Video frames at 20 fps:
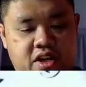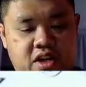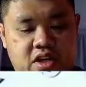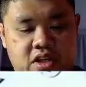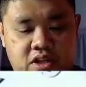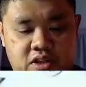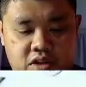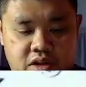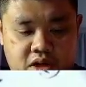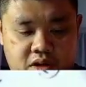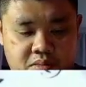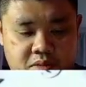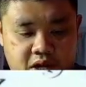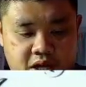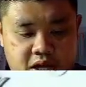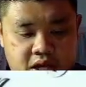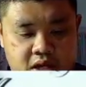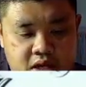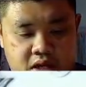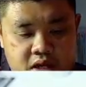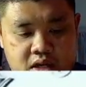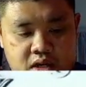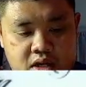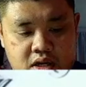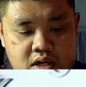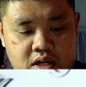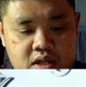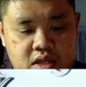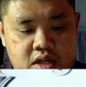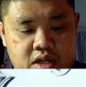clearly on my end.
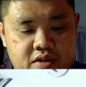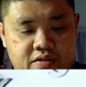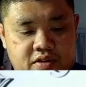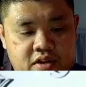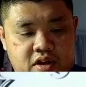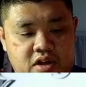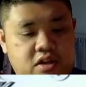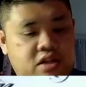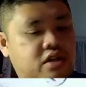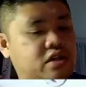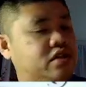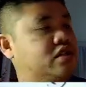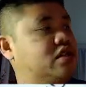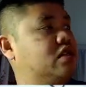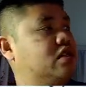The different glitters.